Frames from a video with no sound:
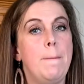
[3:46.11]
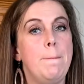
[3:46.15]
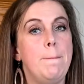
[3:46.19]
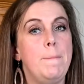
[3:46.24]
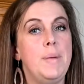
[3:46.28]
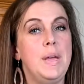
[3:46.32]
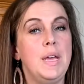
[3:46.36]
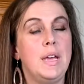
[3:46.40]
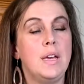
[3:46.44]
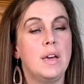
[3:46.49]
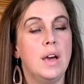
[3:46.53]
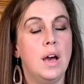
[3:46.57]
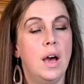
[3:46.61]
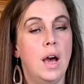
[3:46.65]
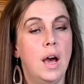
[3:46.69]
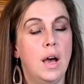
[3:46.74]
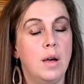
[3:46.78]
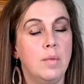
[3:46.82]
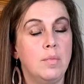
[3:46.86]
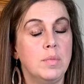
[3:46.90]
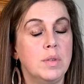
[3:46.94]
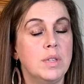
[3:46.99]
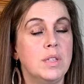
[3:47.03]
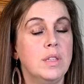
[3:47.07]

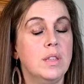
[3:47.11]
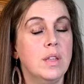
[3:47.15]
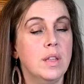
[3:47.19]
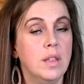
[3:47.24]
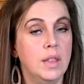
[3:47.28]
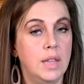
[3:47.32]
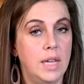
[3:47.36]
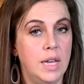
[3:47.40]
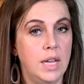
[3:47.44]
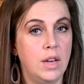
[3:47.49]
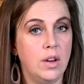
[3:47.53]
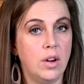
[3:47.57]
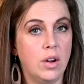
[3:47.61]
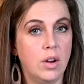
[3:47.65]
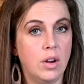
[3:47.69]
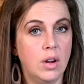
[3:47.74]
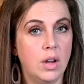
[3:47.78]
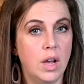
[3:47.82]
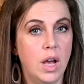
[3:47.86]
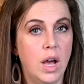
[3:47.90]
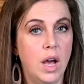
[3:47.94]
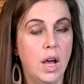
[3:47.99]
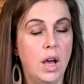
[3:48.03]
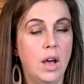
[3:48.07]
becomes the
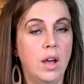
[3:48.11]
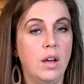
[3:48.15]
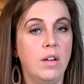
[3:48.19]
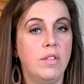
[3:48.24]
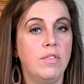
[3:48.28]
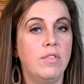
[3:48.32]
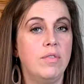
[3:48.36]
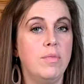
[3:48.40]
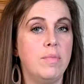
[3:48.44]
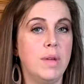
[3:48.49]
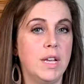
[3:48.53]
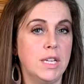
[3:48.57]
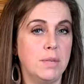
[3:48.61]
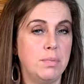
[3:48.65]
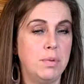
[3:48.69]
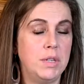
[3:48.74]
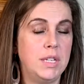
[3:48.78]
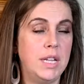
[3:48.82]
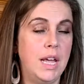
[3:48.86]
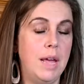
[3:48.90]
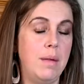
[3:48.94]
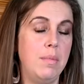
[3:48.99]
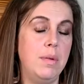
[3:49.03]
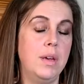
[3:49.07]
leader of
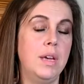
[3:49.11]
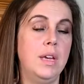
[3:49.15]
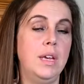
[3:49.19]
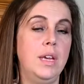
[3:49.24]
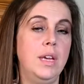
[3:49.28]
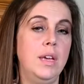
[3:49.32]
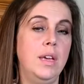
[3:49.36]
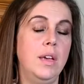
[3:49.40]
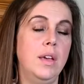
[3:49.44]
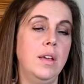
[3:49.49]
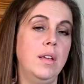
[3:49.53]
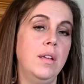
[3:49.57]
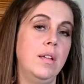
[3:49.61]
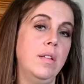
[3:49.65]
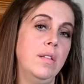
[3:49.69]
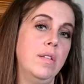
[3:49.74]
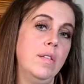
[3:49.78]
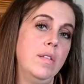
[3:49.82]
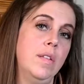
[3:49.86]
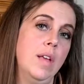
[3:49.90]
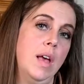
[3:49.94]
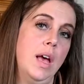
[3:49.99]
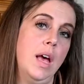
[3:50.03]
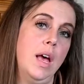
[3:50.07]
Mesopotamia. He
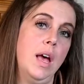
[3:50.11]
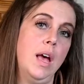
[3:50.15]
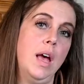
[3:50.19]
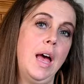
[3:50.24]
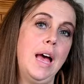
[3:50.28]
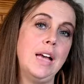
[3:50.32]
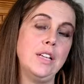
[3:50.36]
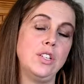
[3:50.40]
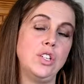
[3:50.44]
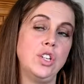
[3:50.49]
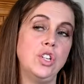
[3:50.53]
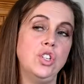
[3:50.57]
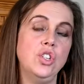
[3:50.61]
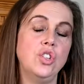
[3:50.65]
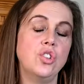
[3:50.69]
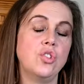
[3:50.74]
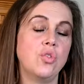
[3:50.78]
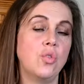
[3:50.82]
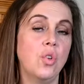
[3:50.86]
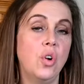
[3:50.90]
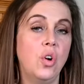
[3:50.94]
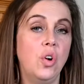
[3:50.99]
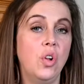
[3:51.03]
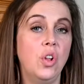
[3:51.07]
has
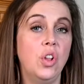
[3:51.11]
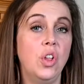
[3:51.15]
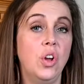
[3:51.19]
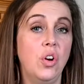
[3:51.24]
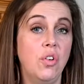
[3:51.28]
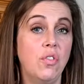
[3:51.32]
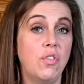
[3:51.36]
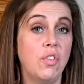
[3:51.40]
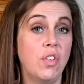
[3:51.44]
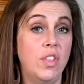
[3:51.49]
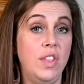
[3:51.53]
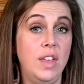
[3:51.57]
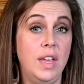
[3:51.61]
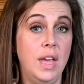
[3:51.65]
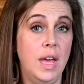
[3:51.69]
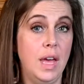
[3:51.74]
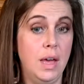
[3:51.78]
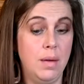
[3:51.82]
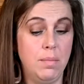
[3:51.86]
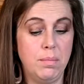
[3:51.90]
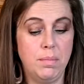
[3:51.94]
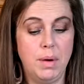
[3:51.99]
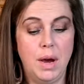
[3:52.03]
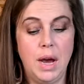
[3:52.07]
control over the
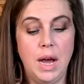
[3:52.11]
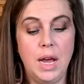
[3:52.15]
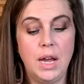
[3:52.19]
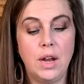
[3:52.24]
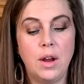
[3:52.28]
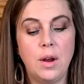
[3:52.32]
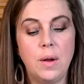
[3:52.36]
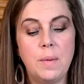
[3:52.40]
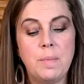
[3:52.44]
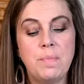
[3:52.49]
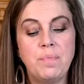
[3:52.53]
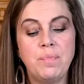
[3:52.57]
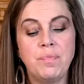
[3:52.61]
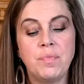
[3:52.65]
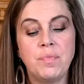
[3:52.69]
empire.